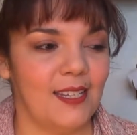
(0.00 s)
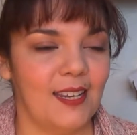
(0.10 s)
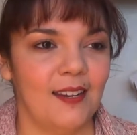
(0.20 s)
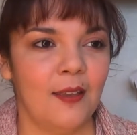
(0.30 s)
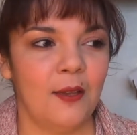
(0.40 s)

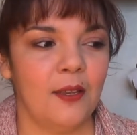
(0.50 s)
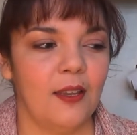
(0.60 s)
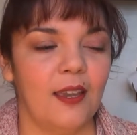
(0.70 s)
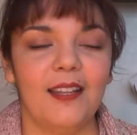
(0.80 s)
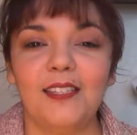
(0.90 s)
it.
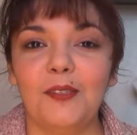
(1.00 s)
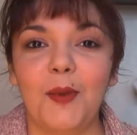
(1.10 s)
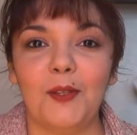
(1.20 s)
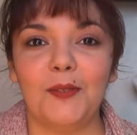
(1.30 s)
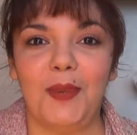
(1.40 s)
It
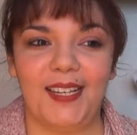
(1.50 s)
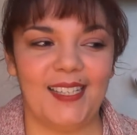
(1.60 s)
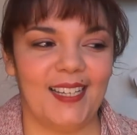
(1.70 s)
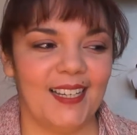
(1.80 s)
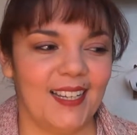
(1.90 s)
smells
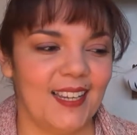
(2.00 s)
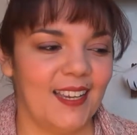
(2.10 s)
amazing.